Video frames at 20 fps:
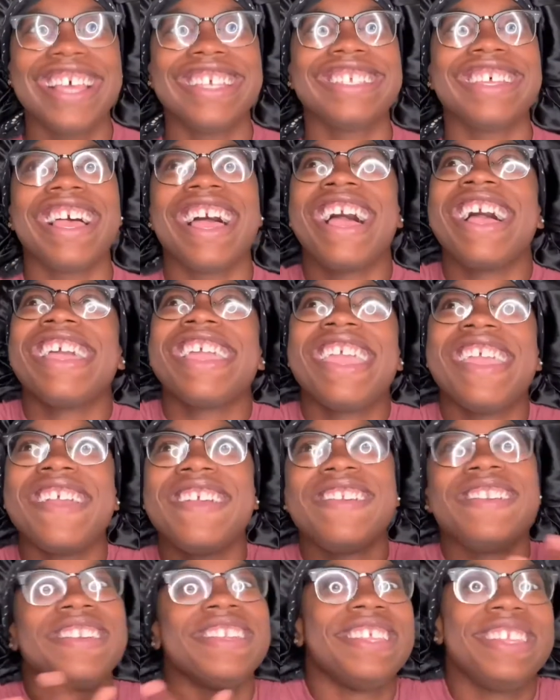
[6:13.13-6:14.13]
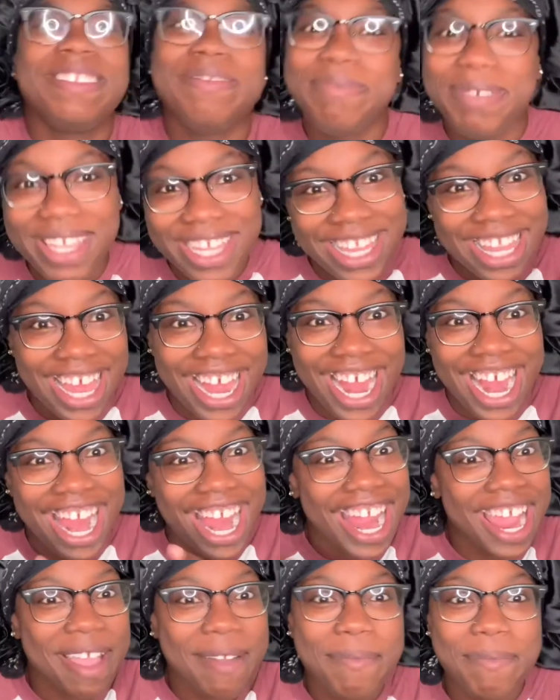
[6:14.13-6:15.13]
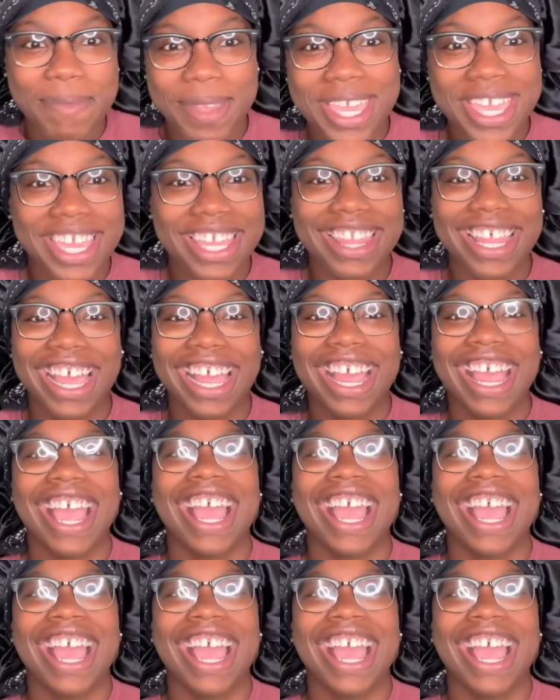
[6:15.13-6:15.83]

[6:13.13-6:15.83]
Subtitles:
So I can't really be like me. Like,